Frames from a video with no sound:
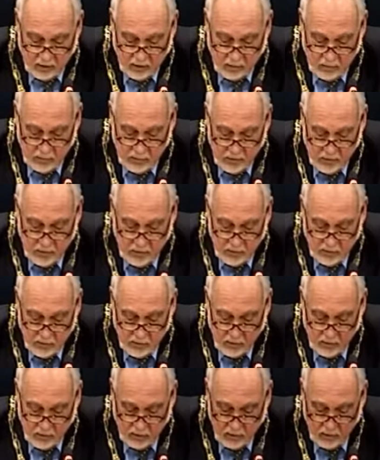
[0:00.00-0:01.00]
the meeting of the
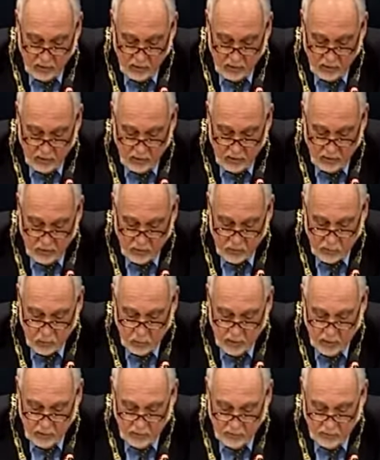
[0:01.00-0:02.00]
Council of the
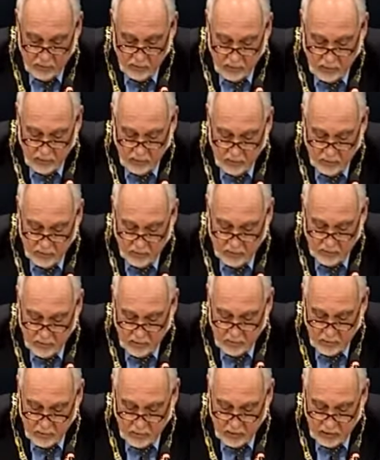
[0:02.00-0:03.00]
12th of
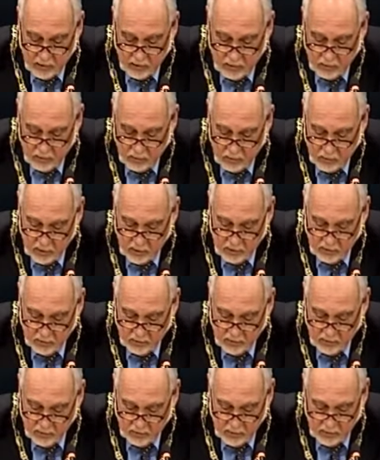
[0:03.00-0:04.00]
February
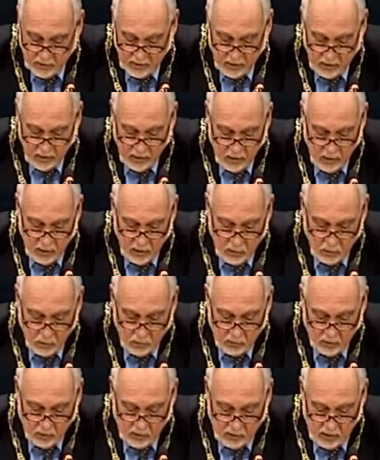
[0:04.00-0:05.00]
2015, it was
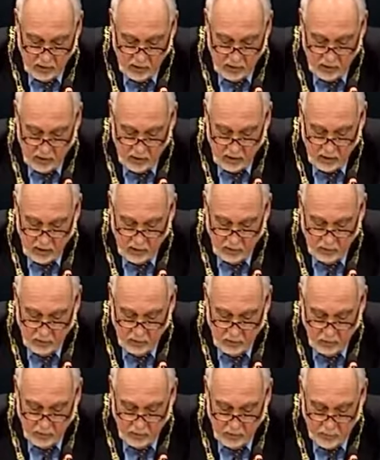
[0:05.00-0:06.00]
agreed that a
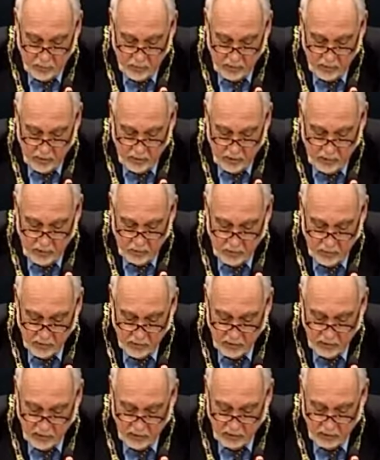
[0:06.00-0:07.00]

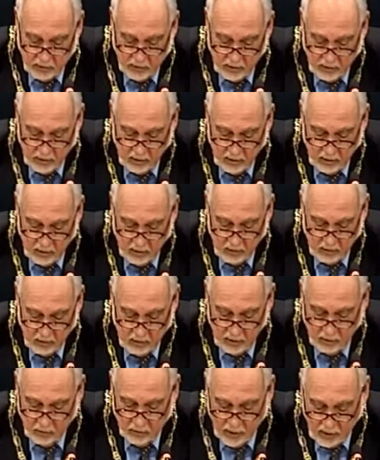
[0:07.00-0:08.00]
4.9% rent
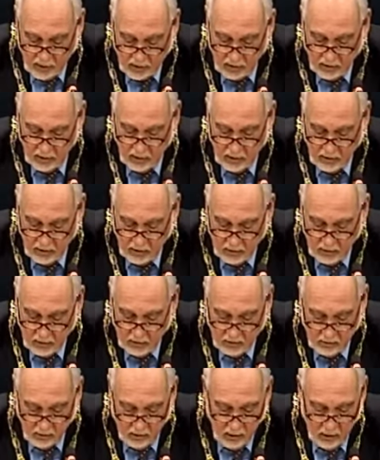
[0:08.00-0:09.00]
increase
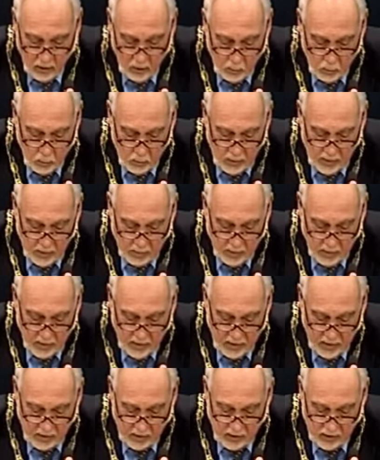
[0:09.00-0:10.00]
would be
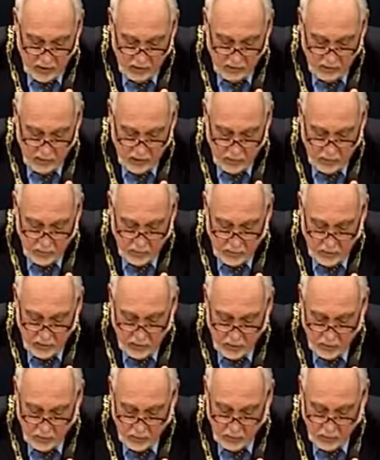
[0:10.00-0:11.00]
applied each April
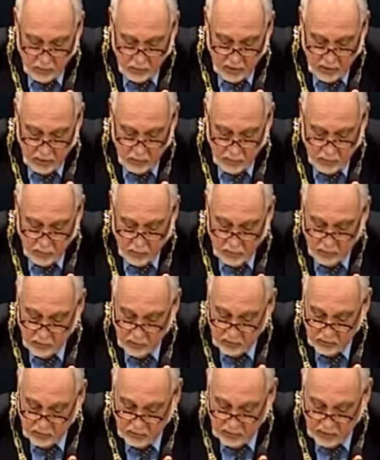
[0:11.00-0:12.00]
up to April
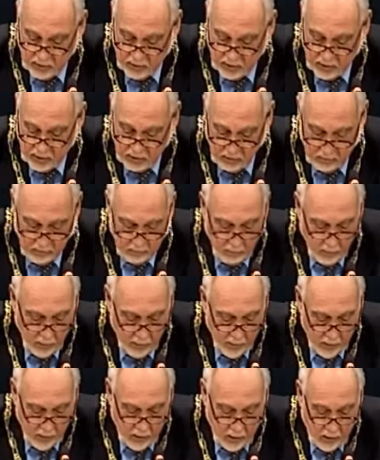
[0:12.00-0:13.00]
17.
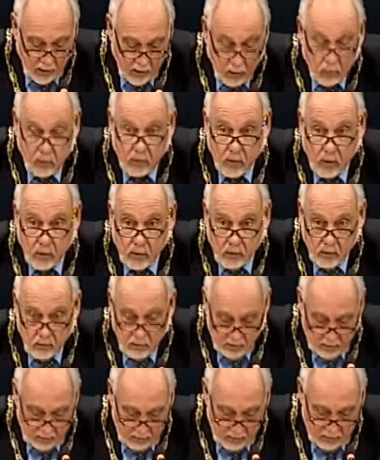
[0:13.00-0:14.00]
I would now
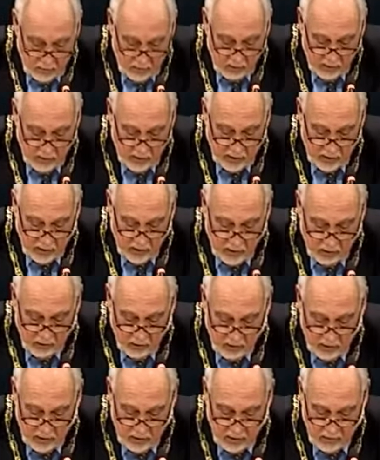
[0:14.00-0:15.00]
invite Councillor
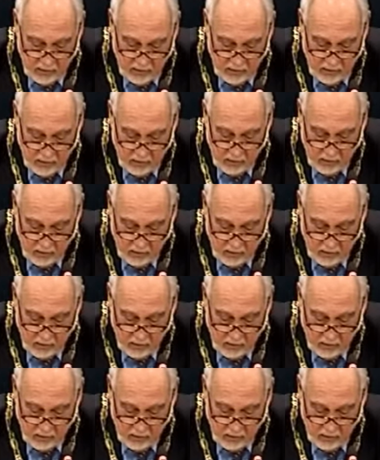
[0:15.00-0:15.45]
Devlin to